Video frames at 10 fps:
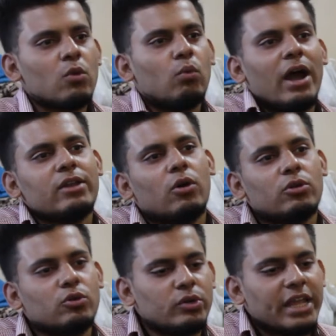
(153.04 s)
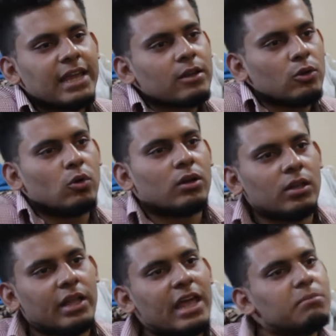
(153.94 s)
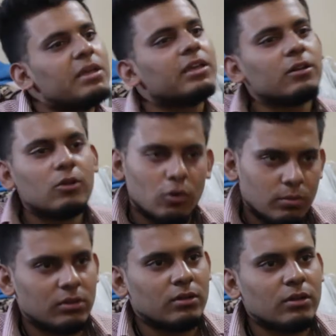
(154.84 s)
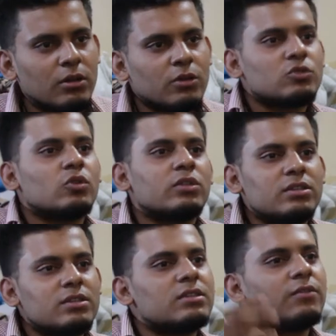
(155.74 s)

why not to take local and make it global? So this is the